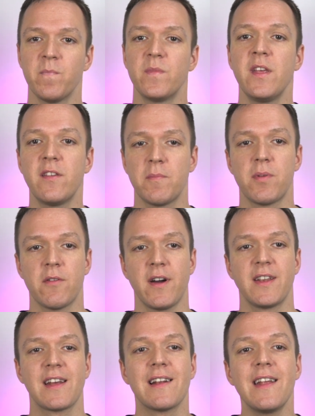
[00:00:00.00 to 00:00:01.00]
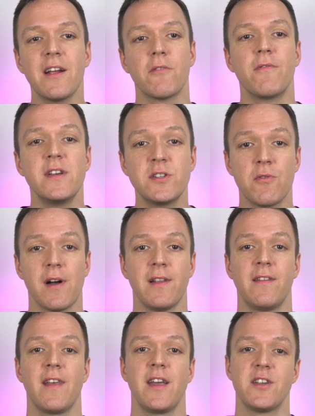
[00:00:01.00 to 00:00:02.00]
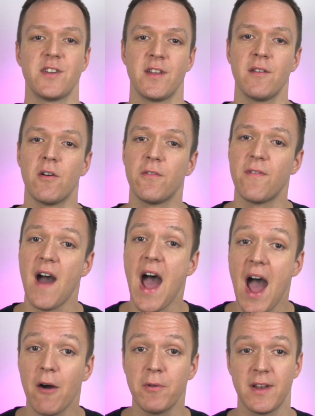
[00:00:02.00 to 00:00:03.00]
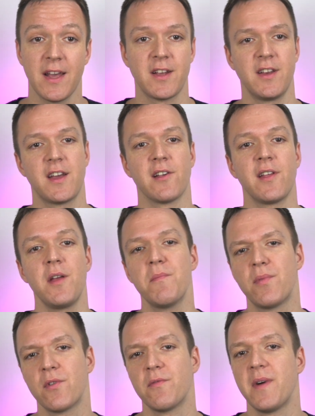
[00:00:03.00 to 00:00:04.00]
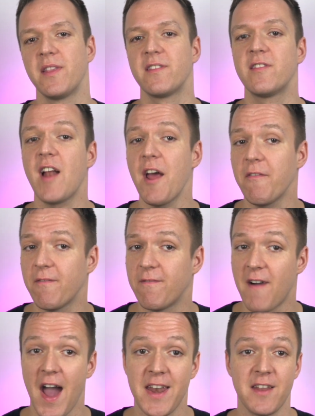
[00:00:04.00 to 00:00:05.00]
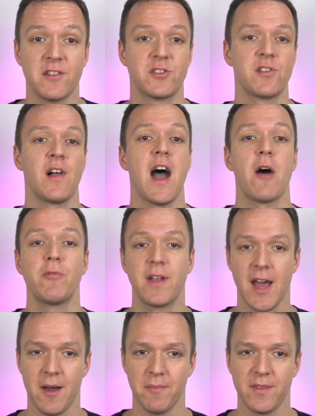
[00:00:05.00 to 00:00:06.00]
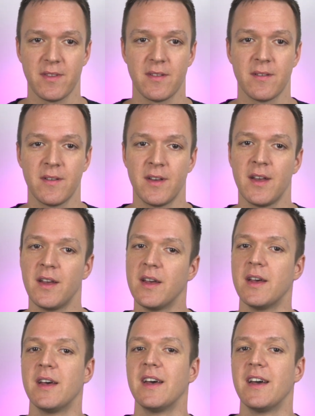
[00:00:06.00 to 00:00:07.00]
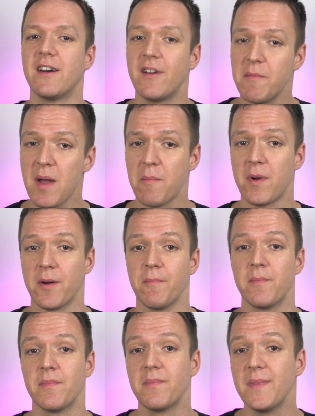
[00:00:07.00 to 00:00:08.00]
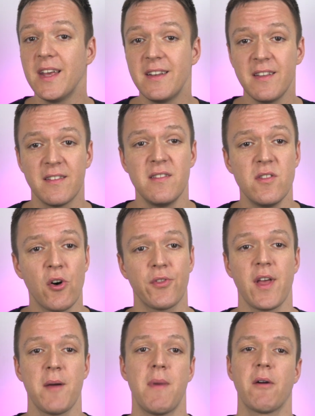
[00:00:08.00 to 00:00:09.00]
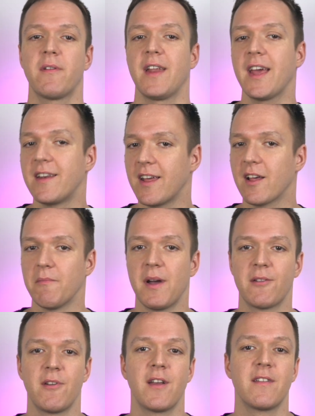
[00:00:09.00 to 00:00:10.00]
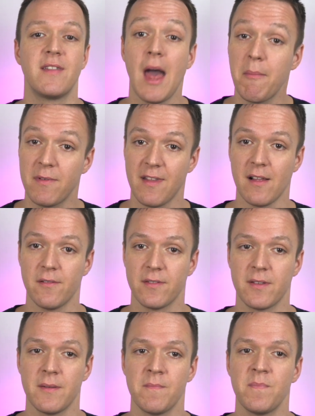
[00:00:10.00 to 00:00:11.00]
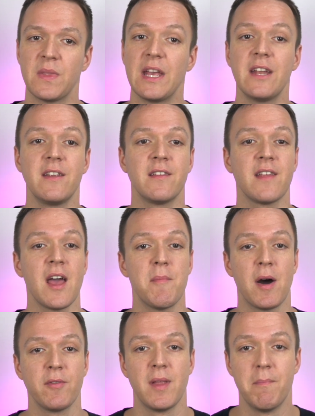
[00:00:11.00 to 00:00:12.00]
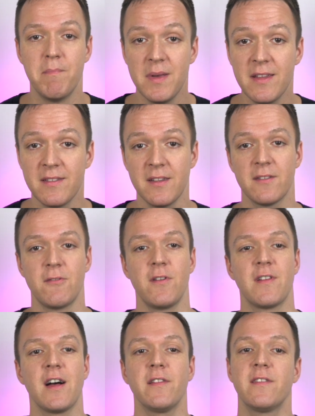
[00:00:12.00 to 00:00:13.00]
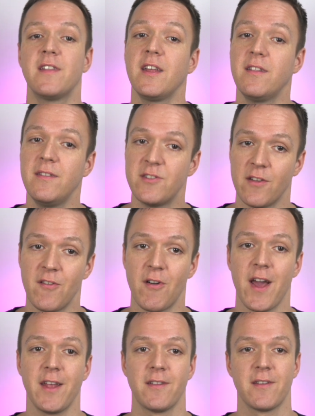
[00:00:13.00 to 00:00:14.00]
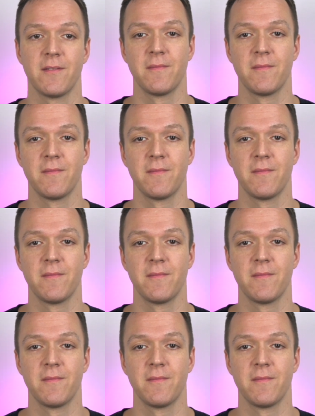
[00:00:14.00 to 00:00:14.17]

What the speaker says: These provide clear visualization of how technical improvements drive financial outcomes. Remember, it is not about technical metrics themselves. It is about the business results they generate.